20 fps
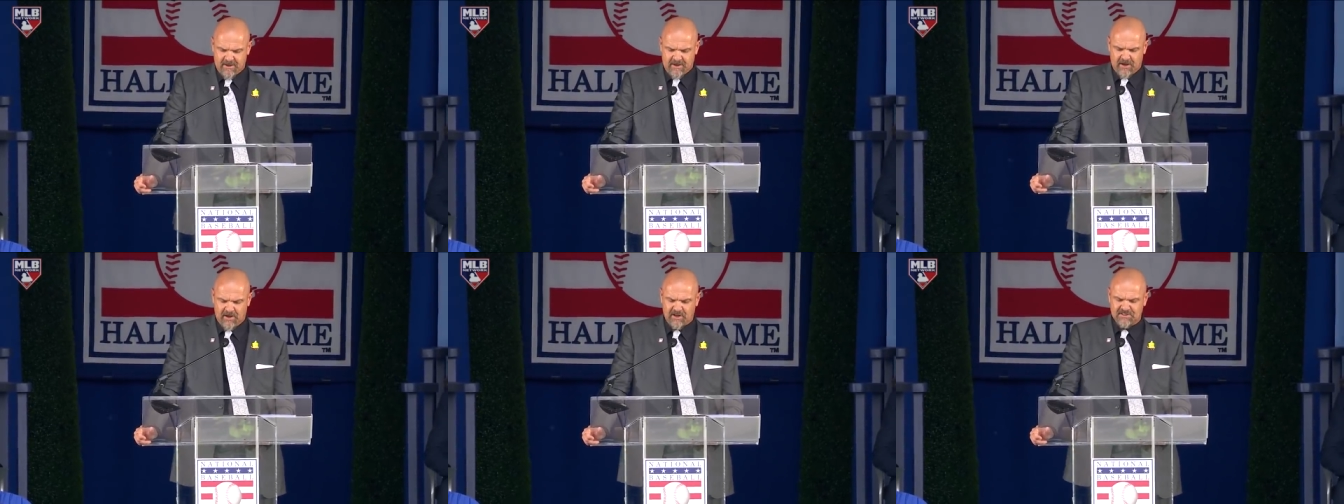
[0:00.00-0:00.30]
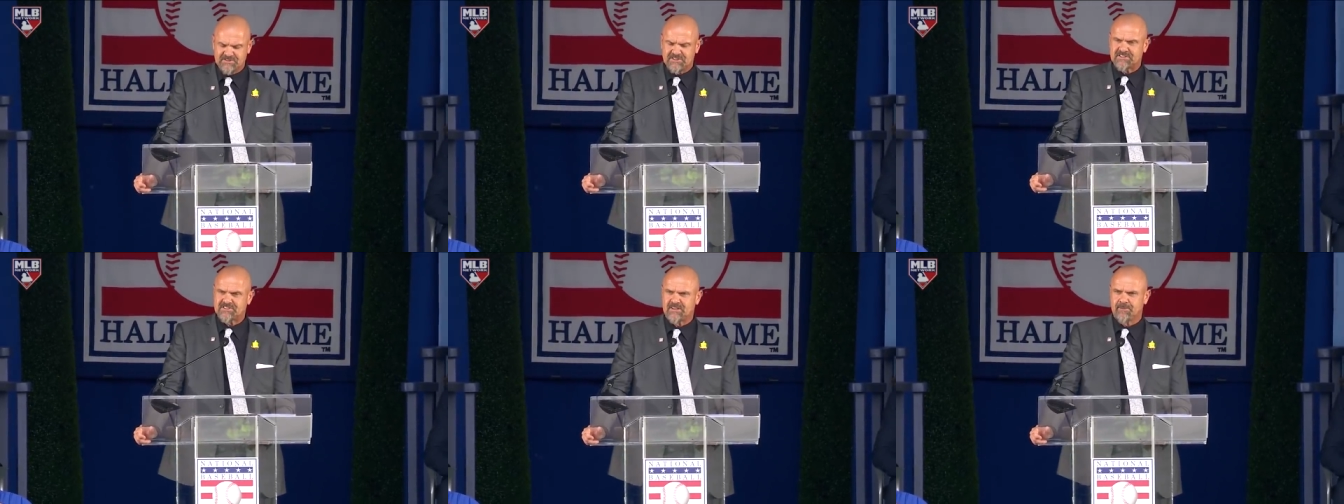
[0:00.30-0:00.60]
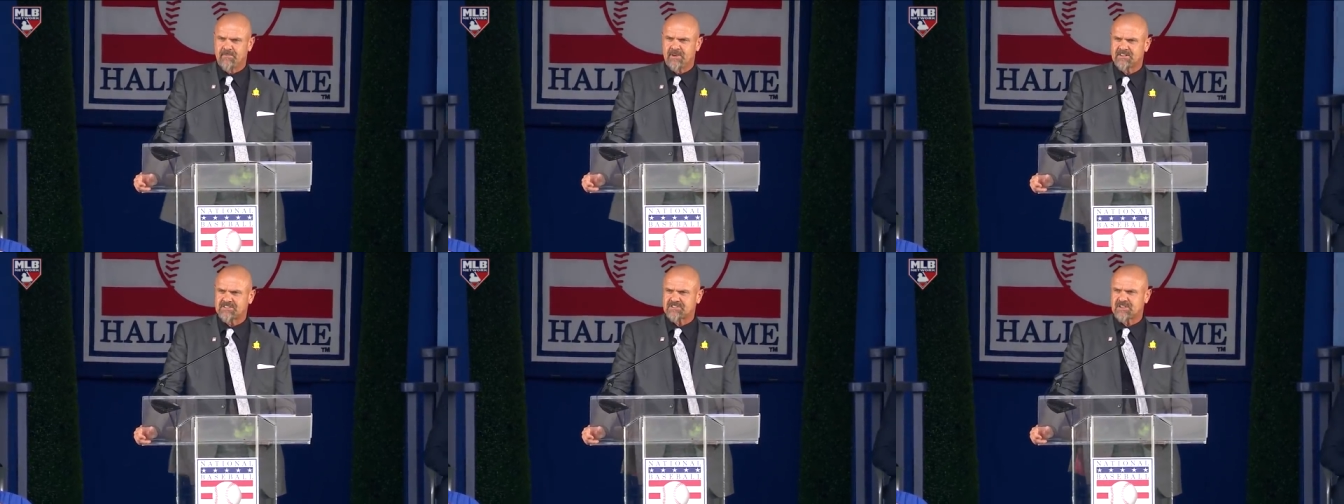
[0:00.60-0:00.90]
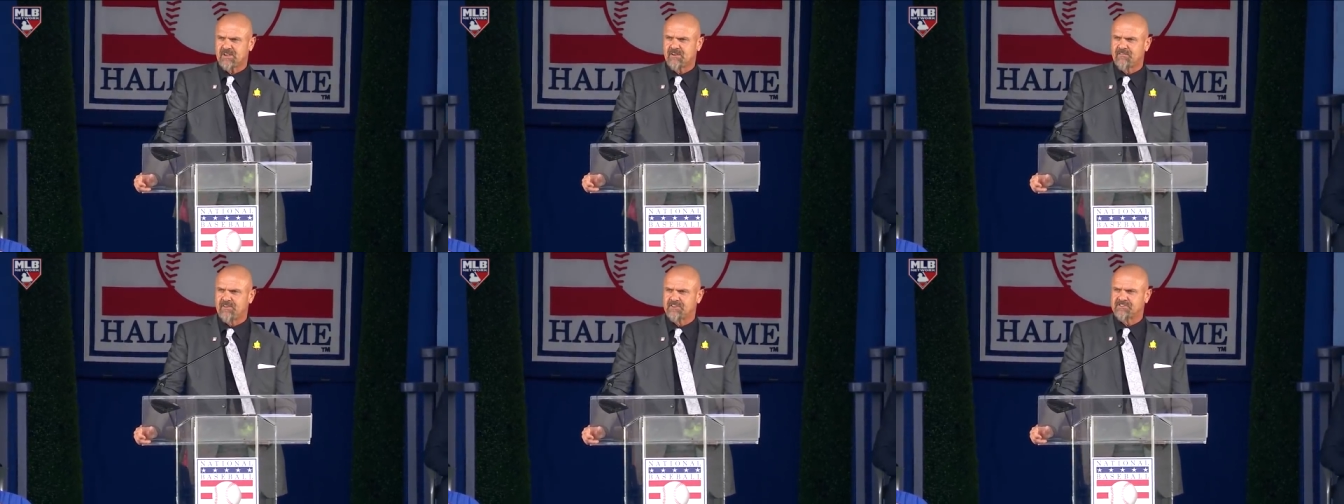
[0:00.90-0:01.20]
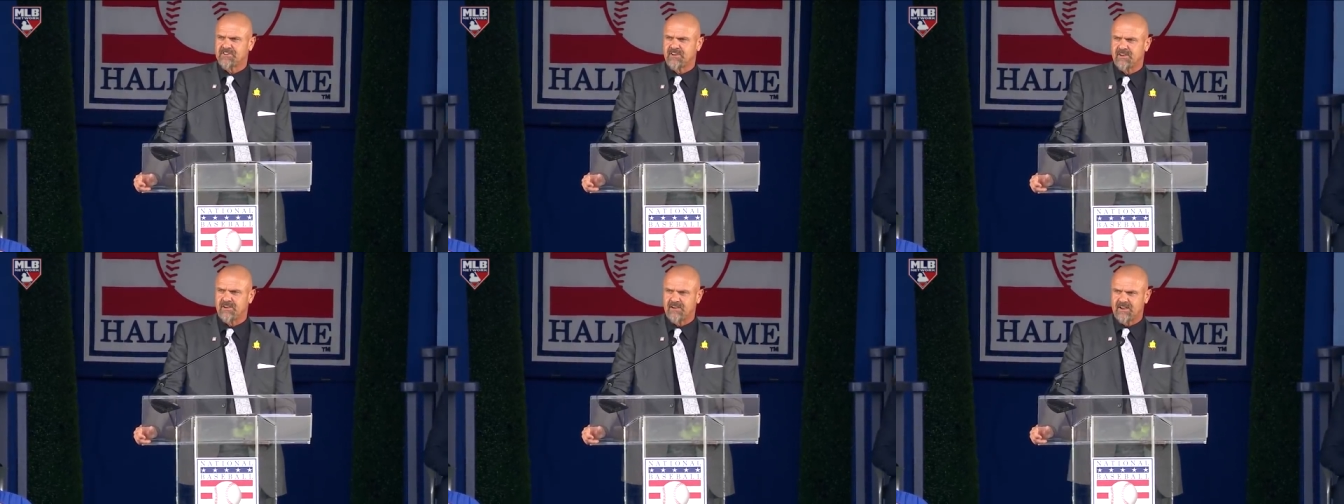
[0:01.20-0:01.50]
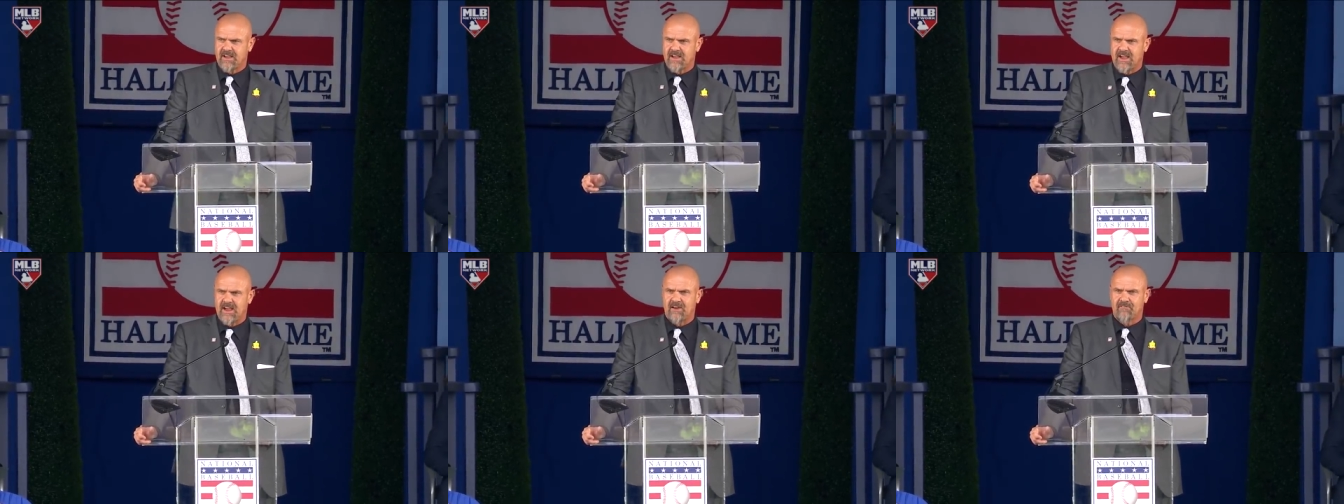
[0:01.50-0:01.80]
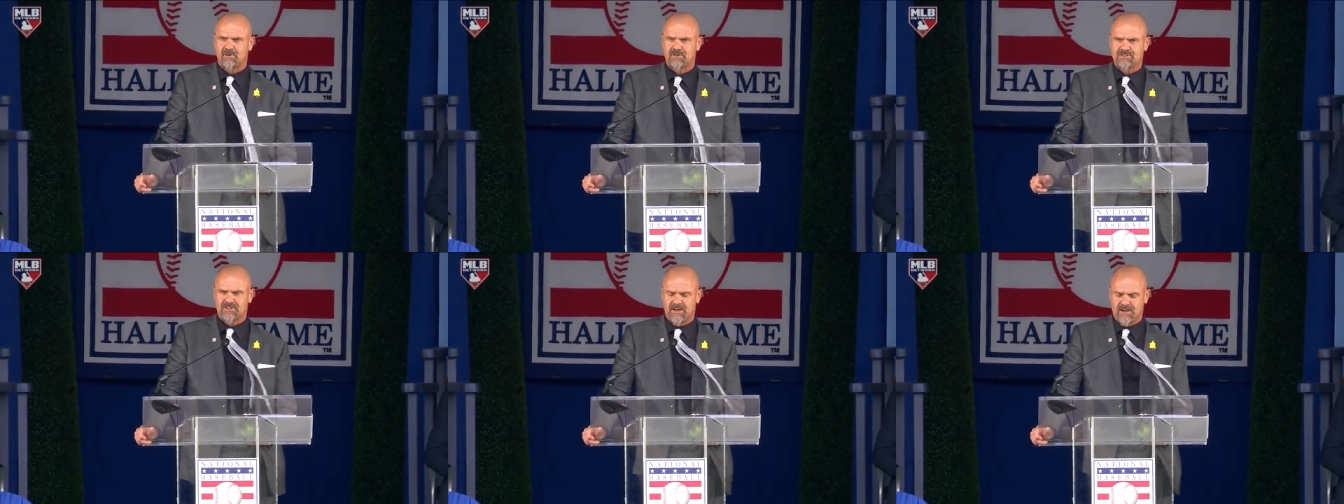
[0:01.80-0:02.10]
I honestly see myself as an
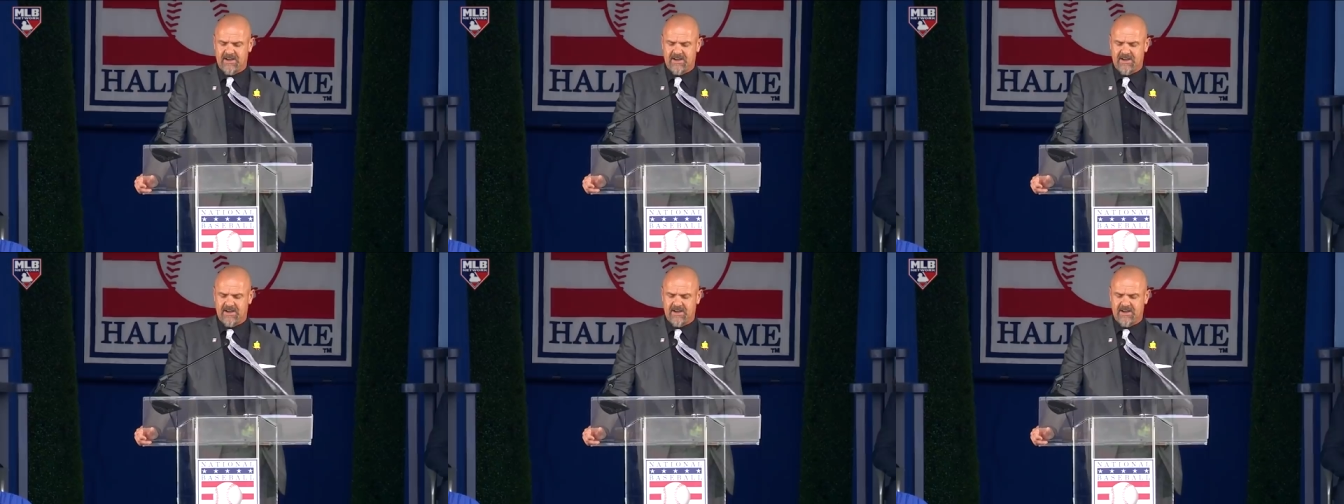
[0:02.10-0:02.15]
average